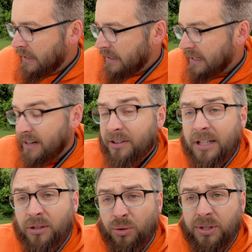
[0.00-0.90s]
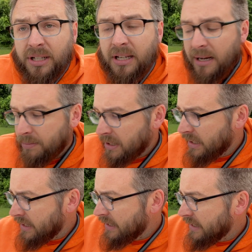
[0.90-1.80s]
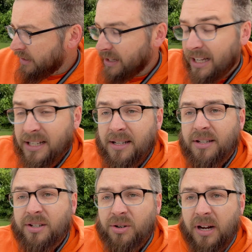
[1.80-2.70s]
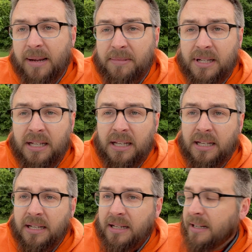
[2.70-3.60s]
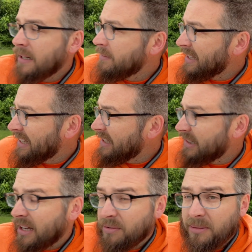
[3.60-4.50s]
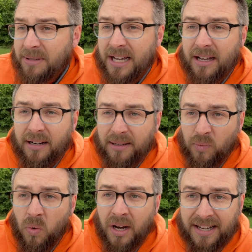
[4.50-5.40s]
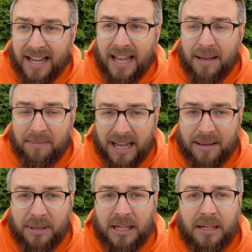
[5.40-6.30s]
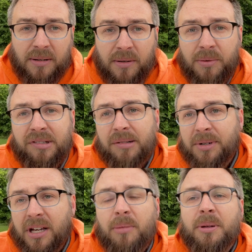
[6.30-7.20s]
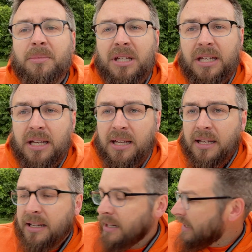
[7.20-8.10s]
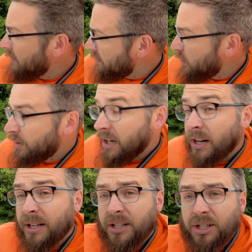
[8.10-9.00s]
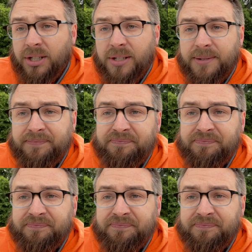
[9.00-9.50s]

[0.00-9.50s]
can get everything loosened up, get all the edges scraped, get the inside ripped out in one day, maybe with someone helping me, I can pull the air conditioner